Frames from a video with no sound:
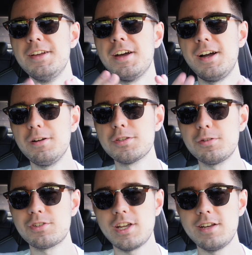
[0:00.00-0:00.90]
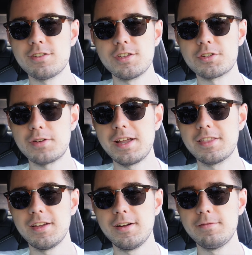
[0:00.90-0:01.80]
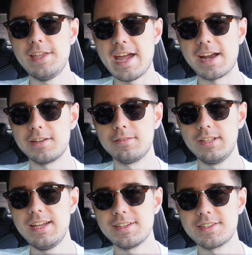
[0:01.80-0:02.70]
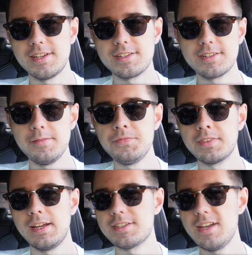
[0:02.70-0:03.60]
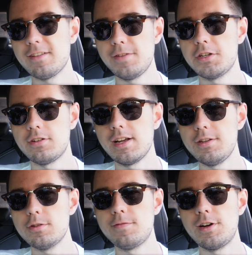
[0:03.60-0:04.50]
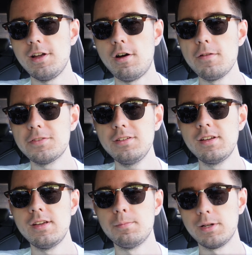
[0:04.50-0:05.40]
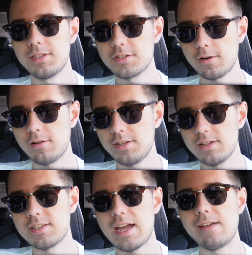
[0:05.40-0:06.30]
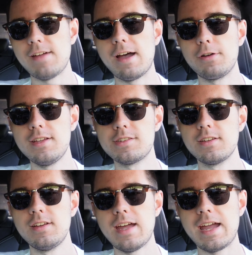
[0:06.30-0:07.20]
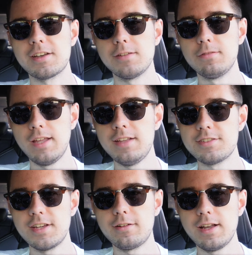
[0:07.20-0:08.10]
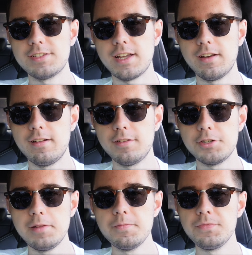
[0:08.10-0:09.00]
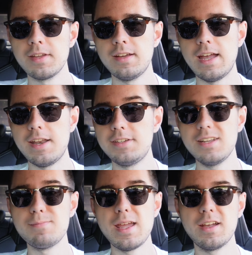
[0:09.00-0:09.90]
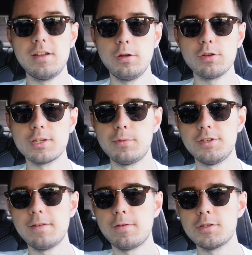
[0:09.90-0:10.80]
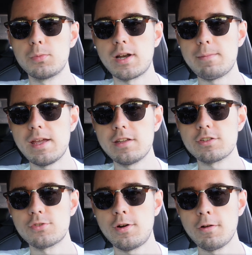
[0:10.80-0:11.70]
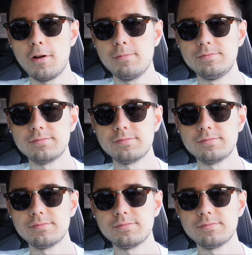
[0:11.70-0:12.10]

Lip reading: I also changed the strength of the active lane assist. It's not a feature I use very often, but this car does have Audi's active lane centering technology, and it did make a noticeable difference when I made it stronger.